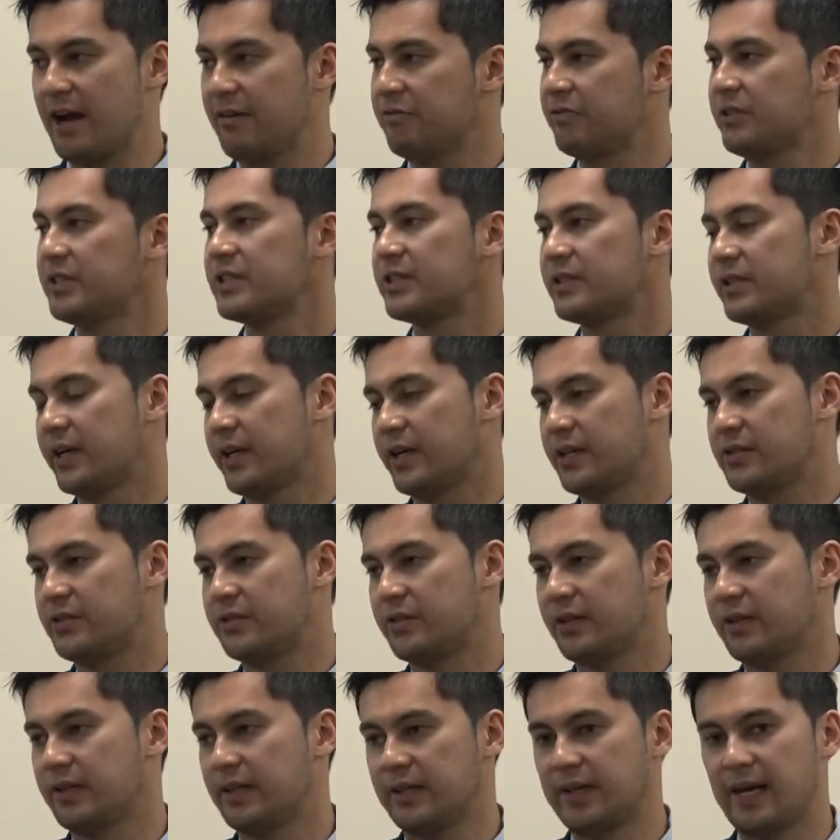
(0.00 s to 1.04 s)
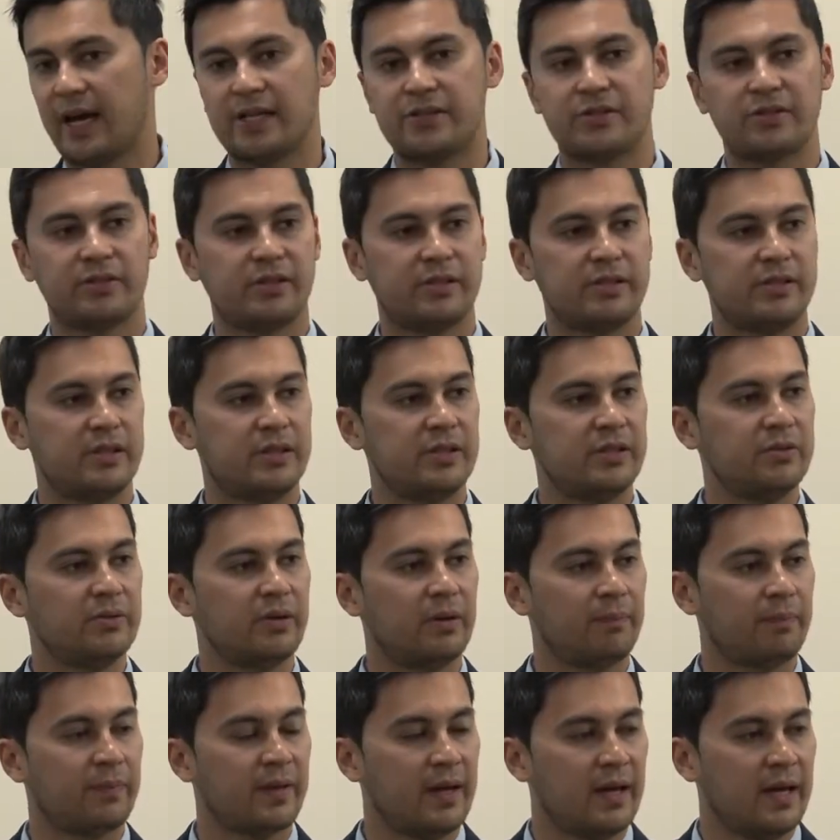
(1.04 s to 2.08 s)
every stage during the cancer
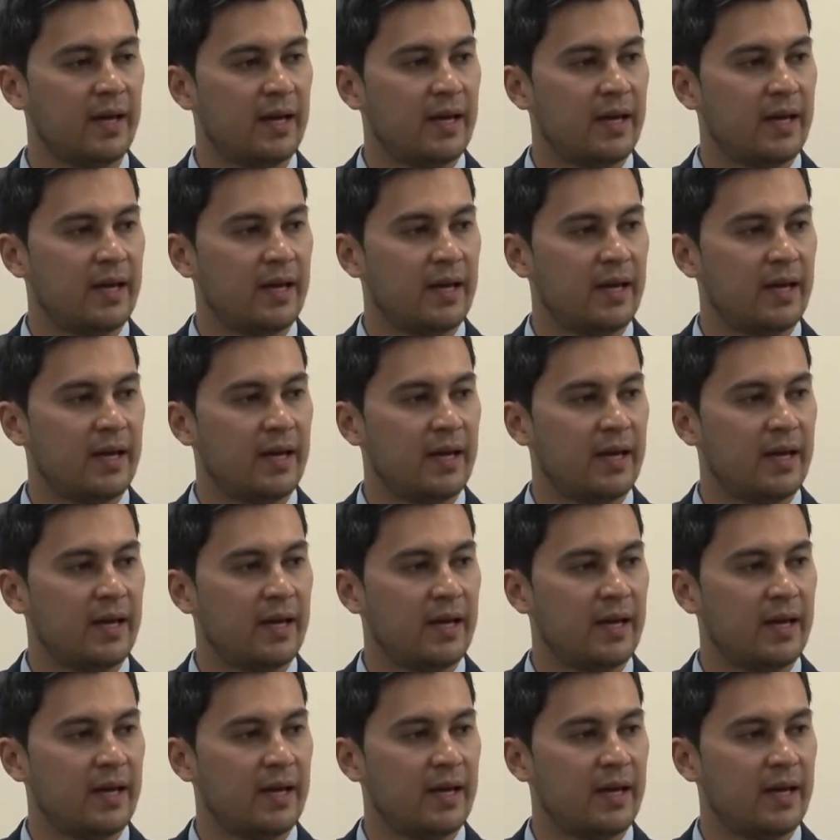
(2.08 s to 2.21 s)
continuum,